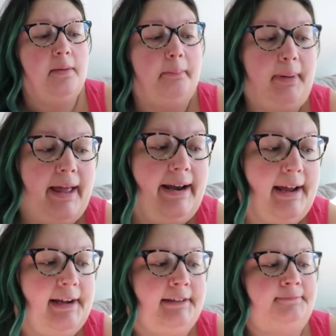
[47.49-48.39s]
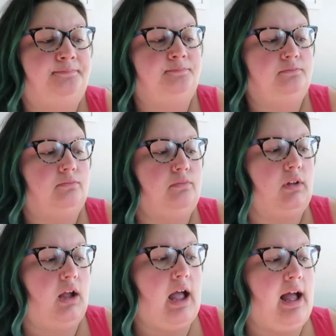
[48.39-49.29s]
But
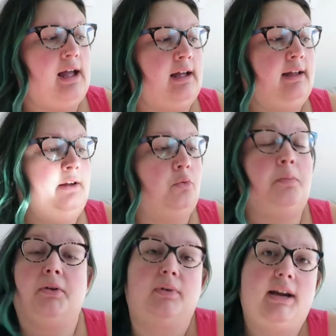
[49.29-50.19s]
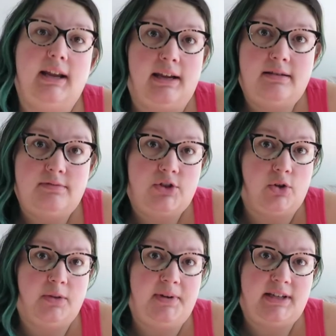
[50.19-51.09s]
I will be reading.
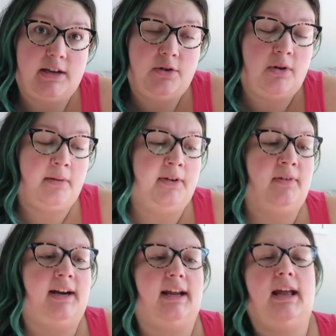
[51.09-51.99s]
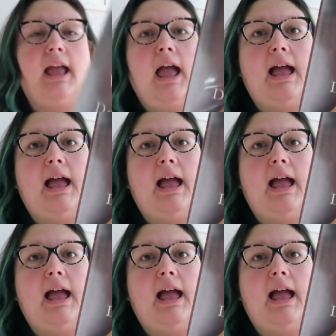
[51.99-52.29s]
So let me tell you what I'll be reading.